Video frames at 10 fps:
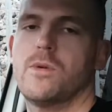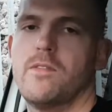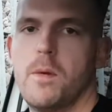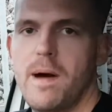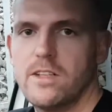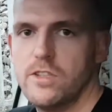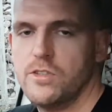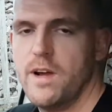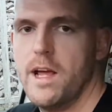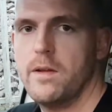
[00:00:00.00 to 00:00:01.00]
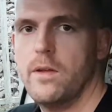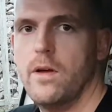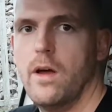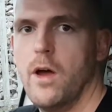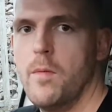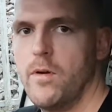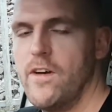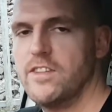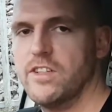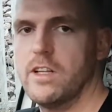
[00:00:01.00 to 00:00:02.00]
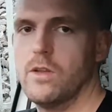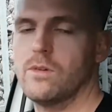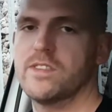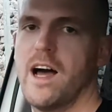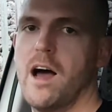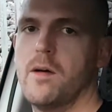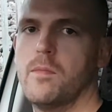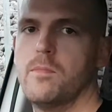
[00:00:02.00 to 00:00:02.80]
to have the battery tray professionally looked at,